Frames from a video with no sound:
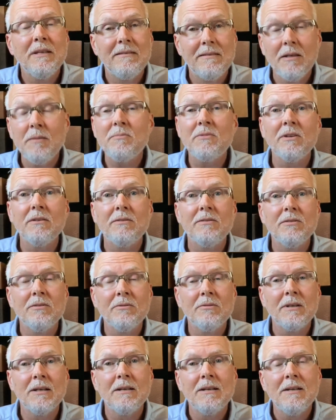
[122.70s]
be tempted
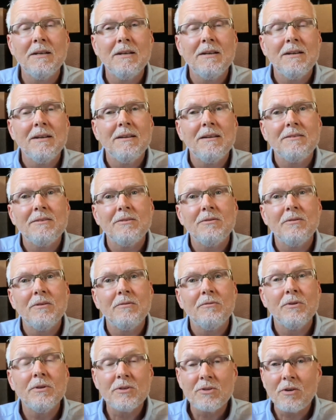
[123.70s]
to, uh, to
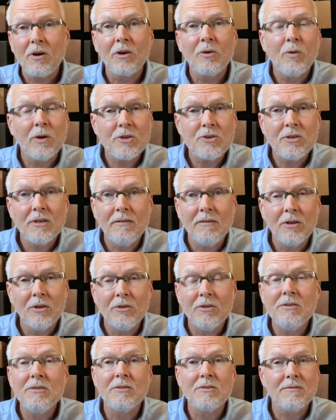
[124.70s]
uh, really start questioning the
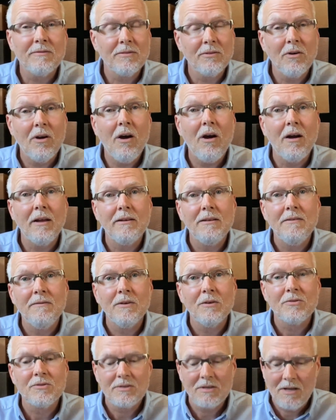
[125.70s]
goodness of God in
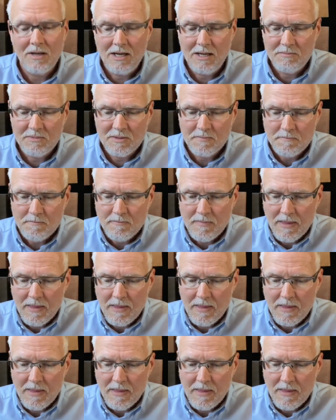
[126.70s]
those times.